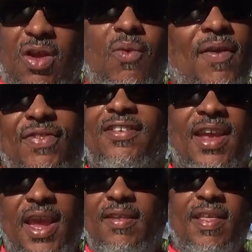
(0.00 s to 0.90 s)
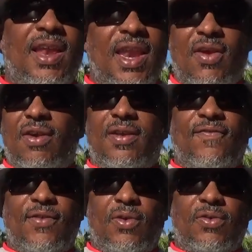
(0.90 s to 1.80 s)
We have to change that narrative,
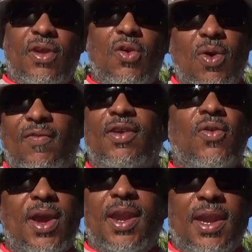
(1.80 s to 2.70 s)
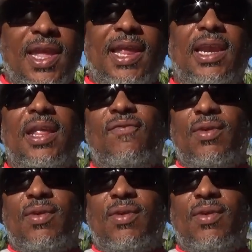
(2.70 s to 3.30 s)
folks. We have to go ahead and live